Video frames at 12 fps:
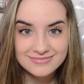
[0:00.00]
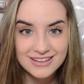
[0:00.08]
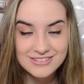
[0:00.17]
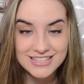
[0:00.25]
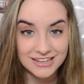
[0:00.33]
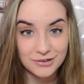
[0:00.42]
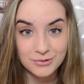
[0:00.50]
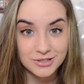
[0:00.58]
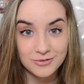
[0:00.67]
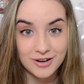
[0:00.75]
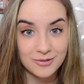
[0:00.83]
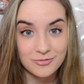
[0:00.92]
That was like a
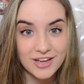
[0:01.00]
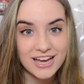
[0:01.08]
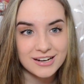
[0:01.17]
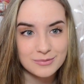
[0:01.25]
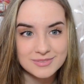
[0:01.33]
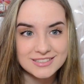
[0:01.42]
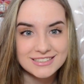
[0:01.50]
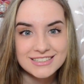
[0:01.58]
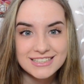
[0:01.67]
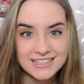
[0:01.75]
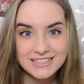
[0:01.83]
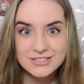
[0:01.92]
really random fact, but
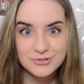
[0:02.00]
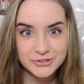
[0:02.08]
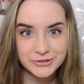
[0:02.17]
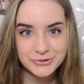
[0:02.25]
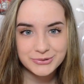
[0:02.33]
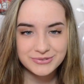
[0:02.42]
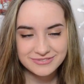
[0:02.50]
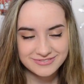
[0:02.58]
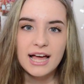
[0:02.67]
it's true.